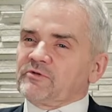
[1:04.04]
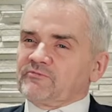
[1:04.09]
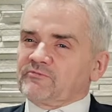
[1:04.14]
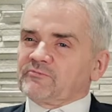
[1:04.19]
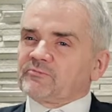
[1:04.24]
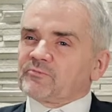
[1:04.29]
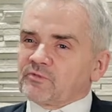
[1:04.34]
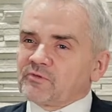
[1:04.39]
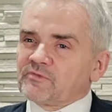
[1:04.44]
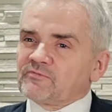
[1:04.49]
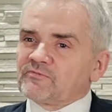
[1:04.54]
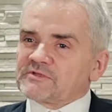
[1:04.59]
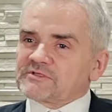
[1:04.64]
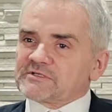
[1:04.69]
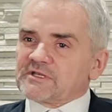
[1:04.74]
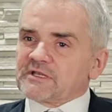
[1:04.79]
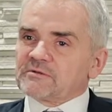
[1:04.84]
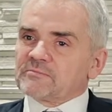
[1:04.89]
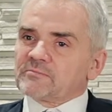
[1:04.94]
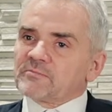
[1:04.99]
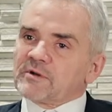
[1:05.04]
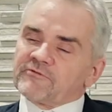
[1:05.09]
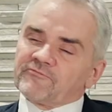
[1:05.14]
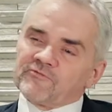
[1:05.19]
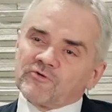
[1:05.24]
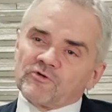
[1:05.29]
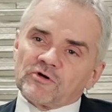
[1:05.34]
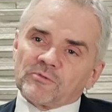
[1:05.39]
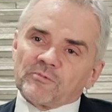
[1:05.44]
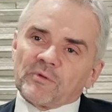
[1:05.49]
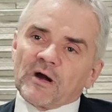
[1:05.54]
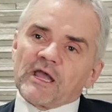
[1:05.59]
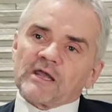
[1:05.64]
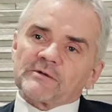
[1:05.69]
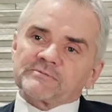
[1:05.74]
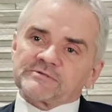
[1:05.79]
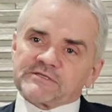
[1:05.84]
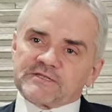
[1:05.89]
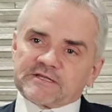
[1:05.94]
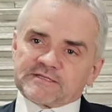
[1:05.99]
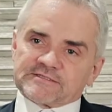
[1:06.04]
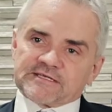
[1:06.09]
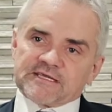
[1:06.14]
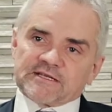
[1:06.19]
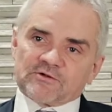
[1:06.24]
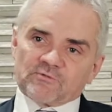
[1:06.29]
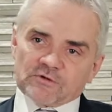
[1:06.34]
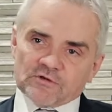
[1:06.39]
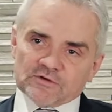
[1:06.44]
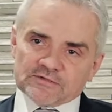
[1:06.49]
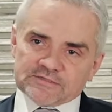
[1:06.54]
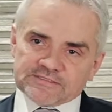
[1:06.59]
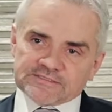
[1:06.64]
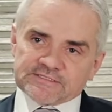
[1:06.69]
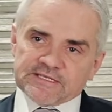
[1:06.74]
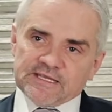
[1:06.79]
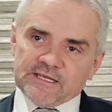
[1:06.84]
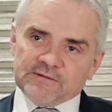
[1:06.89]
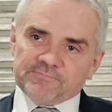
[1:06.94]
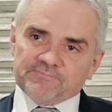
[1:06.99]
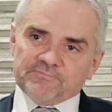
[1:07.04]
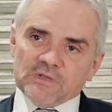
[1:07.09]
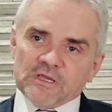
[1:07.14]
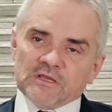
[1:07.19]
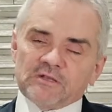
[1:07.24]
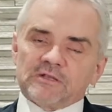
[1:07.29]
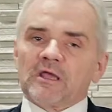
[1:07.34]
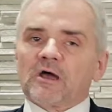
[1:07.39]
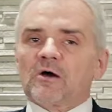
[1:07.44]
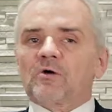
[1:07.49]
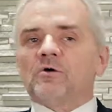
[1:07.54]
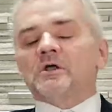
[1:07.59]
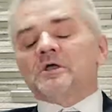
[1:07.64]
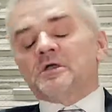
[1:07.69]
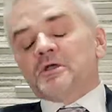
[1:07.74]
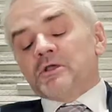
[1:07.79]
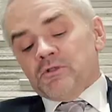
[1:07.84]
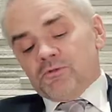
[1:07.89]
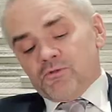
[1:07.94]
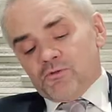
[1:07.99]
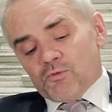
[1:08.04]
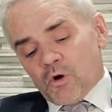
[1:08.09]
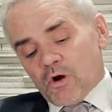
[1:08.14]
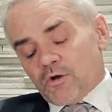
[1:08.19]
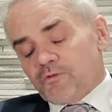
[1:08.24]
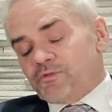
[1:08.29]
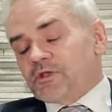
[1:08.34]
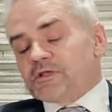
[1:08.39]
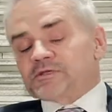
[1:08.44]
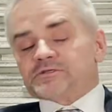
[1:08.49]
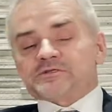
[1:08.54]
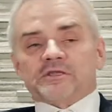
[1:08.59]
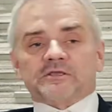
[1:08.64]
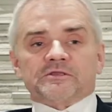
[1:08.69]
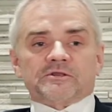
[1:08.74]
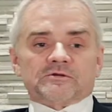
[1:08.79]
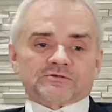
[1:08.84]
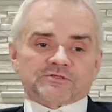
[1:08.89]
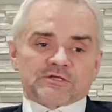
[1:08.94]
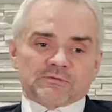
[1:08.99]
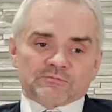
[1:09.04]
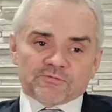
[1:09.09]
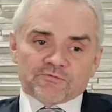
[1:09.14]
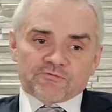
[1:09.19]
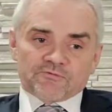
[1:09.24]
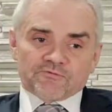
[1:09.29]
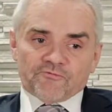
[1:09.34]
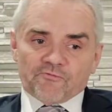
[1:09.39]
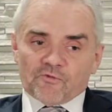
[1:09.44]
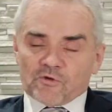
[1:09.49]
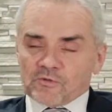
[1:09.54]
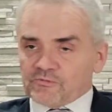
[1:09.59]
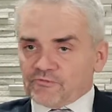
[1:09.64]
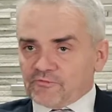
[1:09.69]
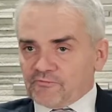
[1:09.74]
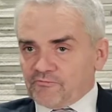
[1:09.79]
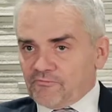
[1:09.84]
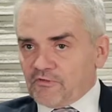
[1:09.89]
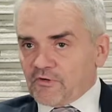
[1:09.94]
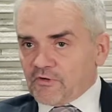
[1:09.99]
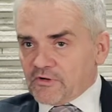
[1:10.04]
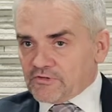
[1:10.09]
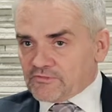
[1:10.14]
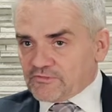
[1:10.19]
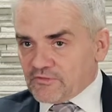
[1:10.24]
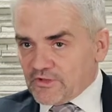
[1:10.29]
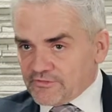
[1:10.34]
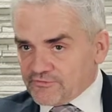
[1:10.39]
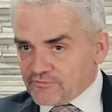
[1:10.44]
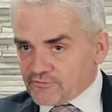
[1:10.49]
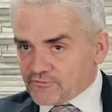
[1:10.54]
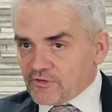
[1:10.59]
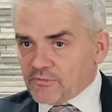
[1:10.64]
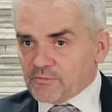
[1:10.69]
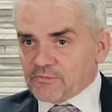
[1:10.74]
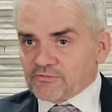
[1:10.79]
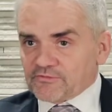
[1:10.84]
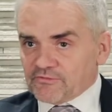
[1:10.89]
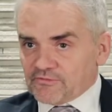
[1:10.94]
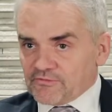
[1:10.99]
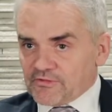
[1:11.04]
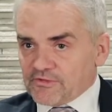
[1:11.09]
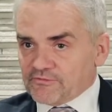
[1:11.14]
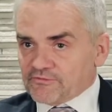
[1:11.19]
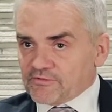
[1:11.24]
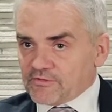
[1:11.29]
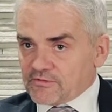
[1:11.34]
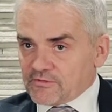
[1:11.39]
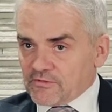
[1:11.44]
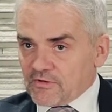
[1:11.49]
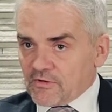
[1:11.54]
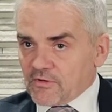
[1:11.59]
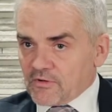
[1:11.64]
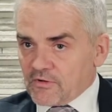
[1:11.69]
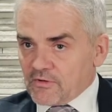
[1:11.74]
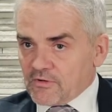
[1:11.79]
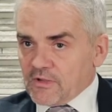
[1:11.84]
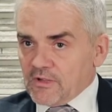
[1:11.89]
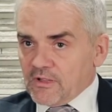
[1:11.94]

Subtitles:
improved the skin. But if you were to biopsy that skin, it would look the same. Now, there are things like some forms of various laser treatments and things that are